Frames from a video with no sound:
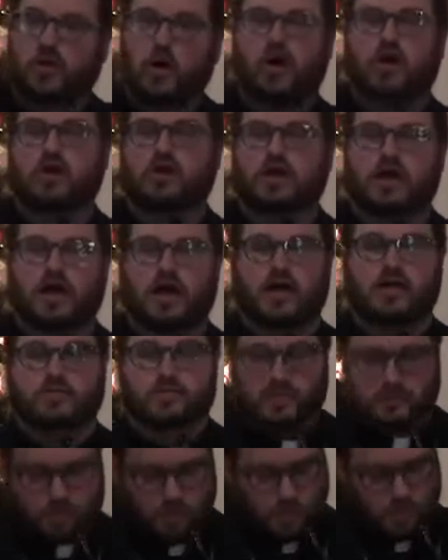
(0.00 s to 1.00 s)
our guide,
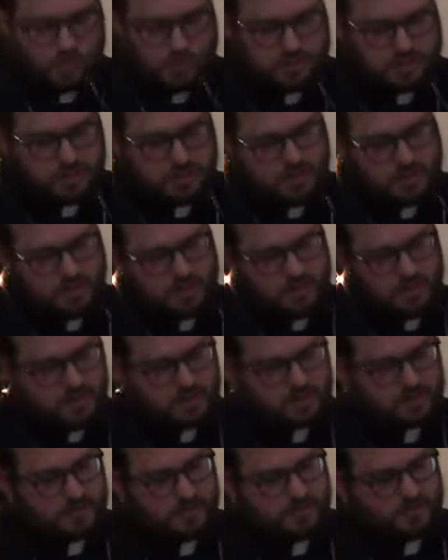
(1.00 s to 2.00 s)
but the Holy
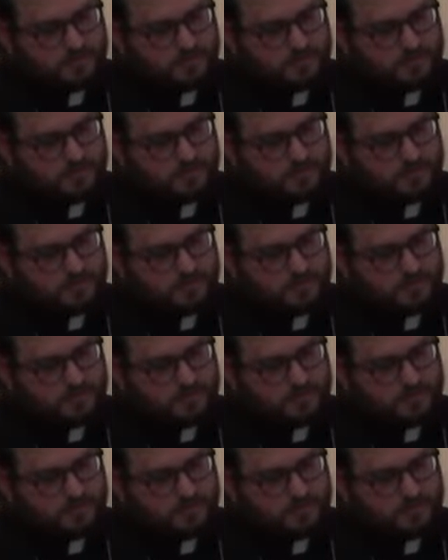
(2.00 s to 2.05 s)
Spirit.